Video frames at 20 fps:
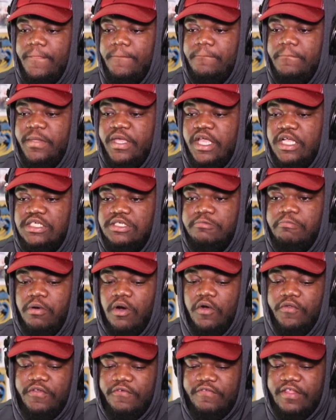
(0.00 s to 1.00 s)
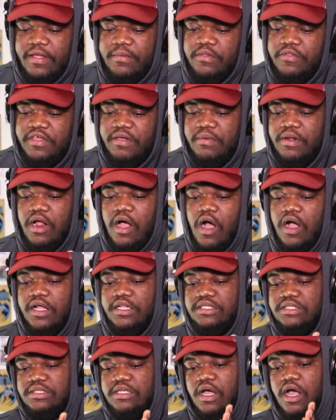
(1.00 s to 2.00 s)
because both of them, the thing about
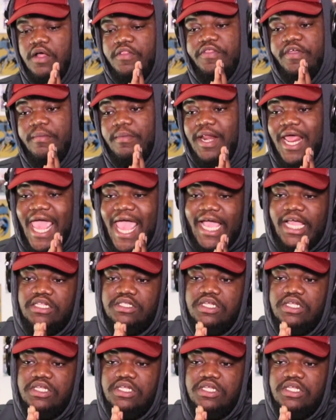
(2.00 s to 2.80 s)
Hank and